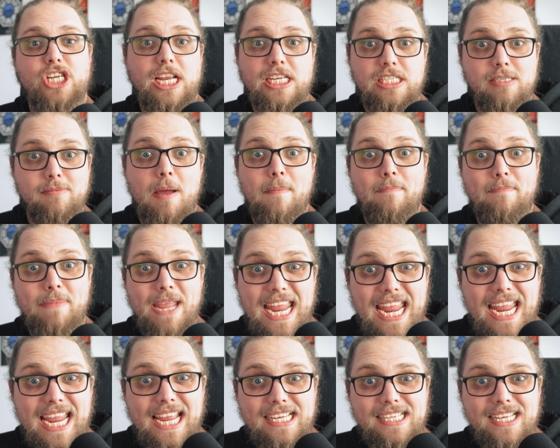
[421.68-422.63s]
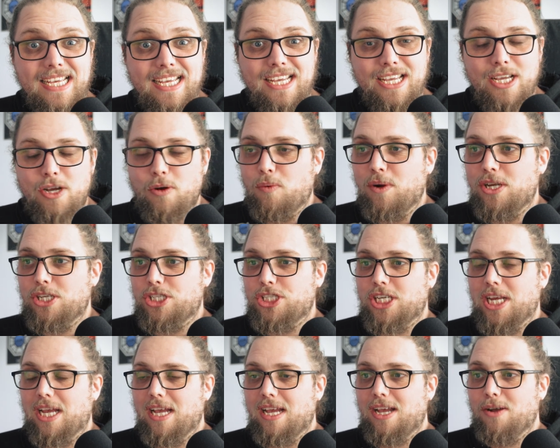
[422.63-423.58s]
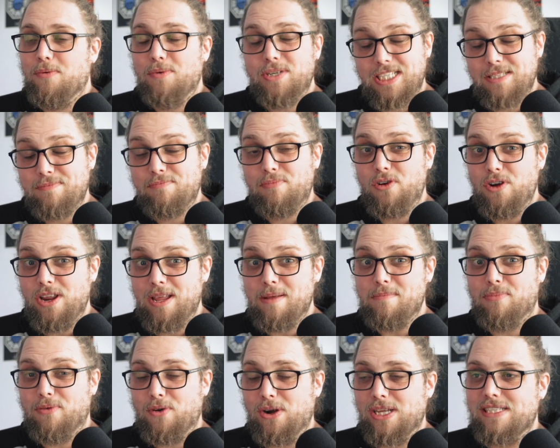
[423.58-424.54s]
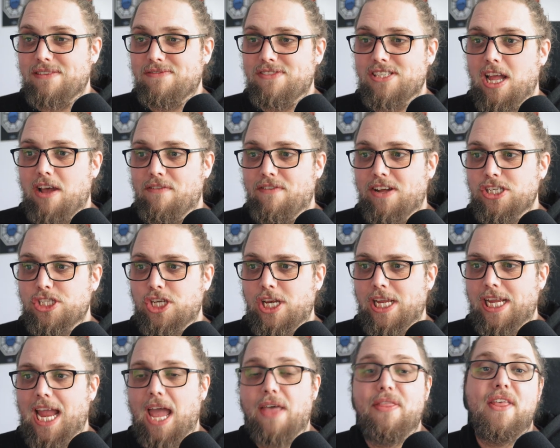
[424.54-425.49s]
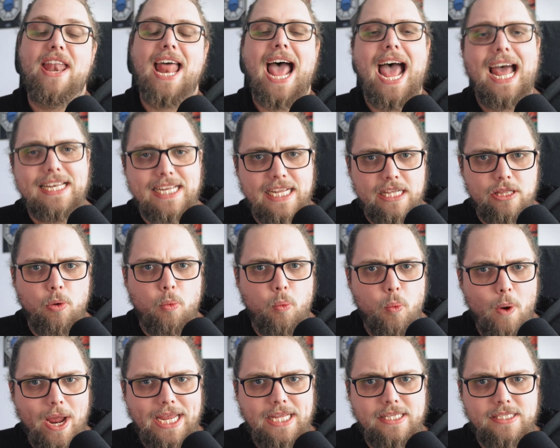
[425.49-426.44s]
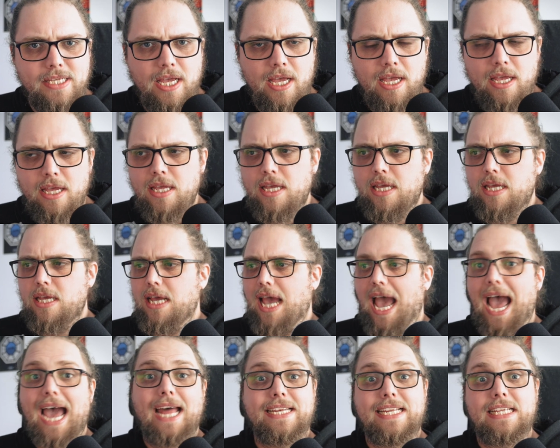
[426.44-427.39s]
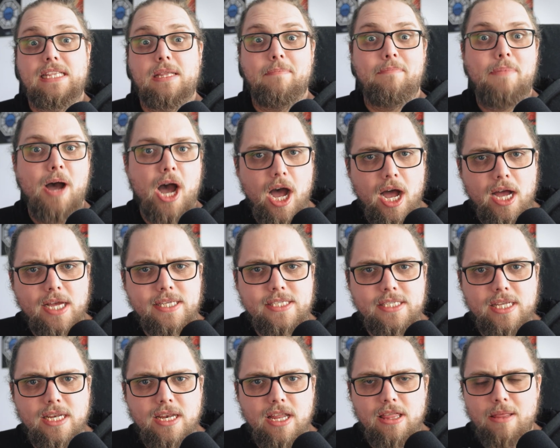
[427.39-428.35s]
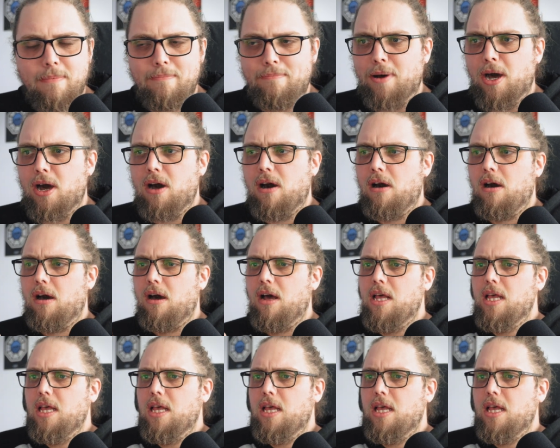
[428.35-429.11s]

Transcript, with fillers: changing my beard, which uh, which is pretty impressive stuff actually. And then adding the waiter, adding the person at the bar.